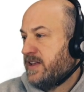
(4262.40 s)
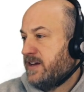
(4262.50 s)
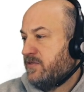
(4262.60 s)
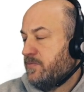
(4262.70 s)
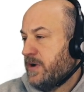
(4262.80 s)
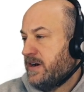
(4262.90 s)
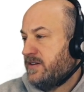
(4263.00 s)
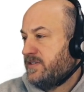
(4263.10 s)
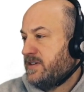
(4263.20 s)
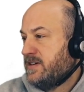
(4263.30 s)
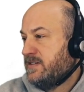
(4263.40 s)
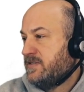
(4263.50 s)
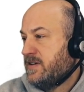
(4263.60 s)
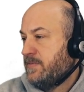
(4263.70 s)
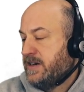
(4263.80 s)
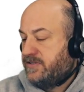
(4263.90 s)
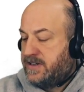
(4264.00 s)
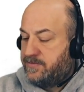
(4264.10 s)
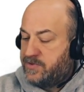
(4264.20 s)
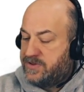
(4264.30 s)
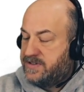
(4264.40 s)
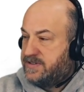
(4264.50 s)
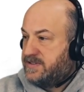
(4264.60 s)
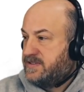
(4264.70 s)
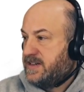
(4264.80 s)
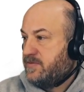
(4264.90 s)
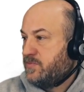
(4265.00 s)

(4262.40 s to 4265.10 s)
of repairs on, so I'm actually going to put this at 7%.